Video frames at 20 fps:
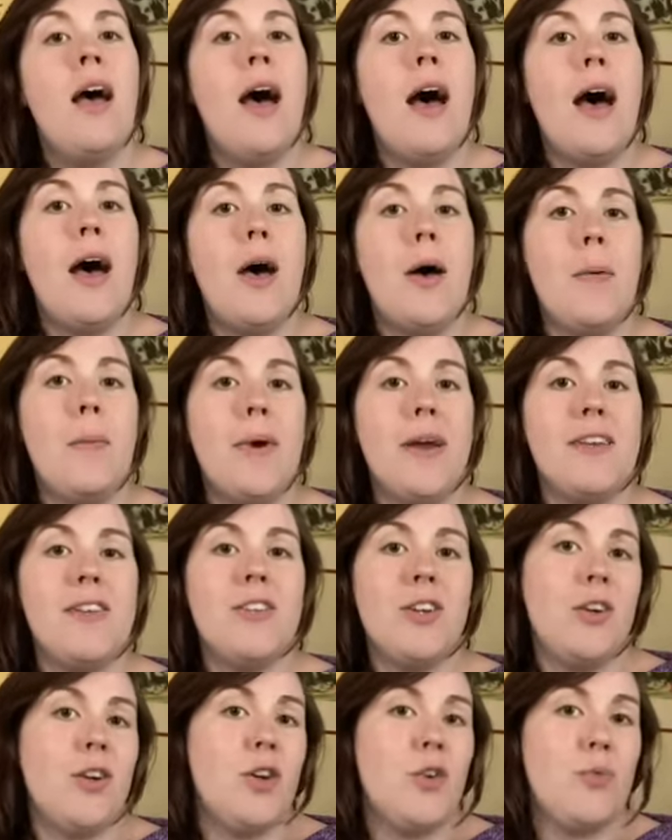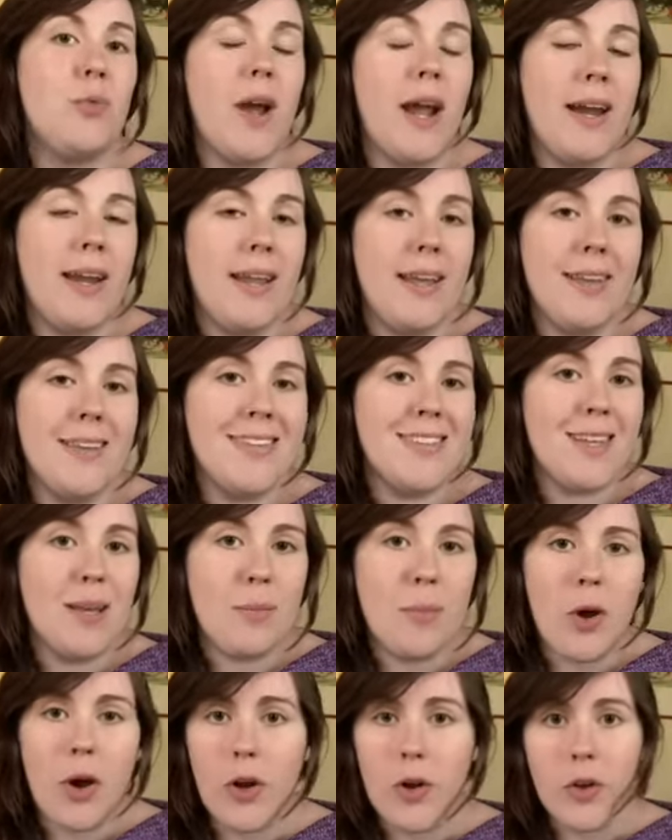Um, I started writing
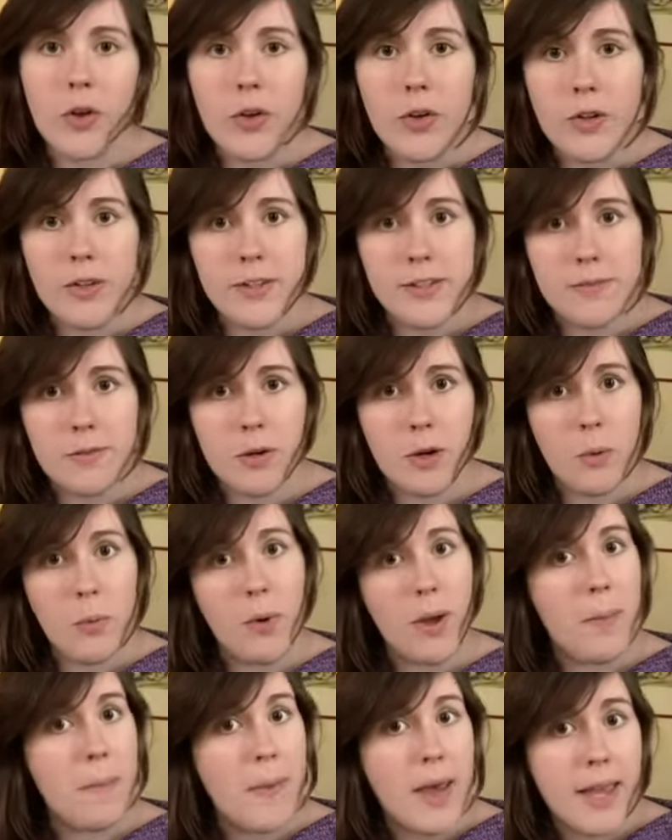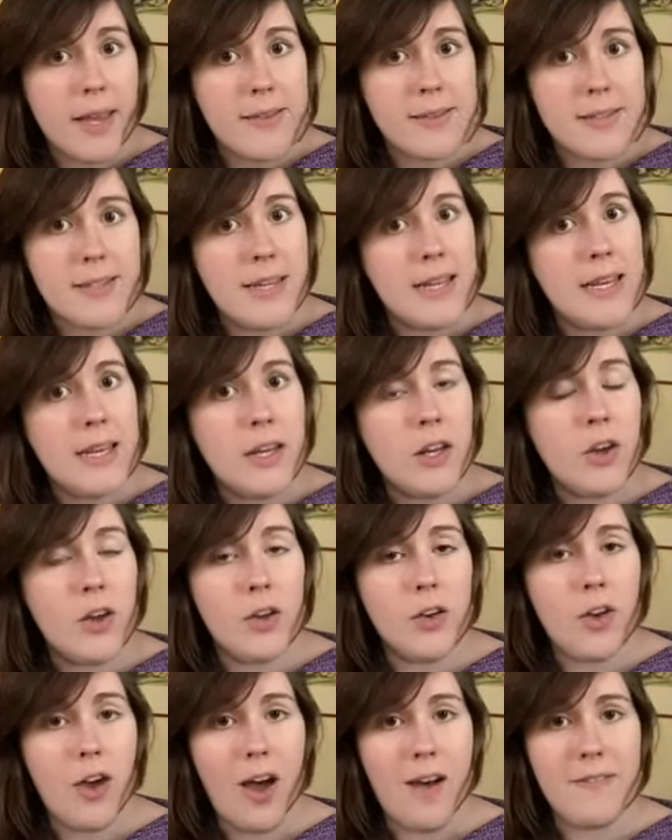some articles for a web magazine
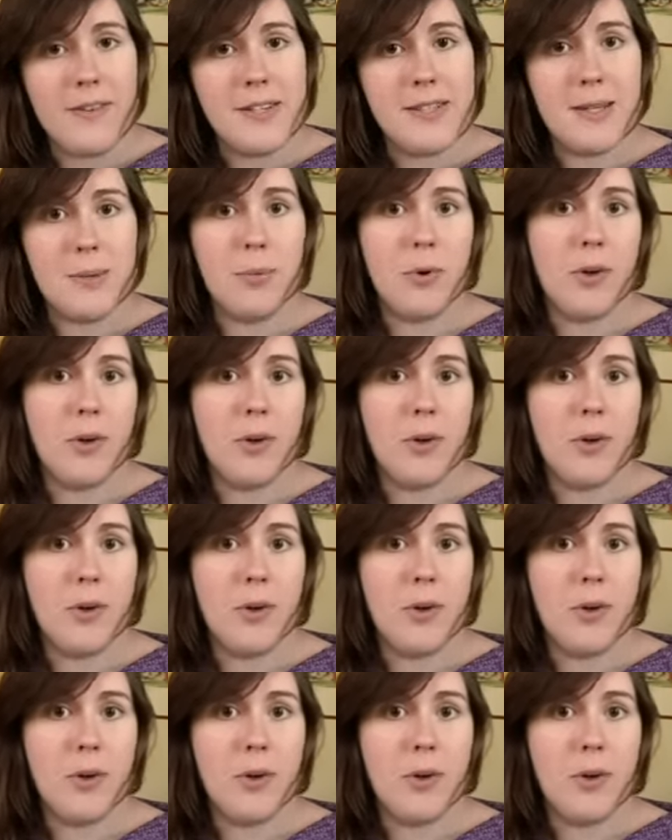called Coffee Table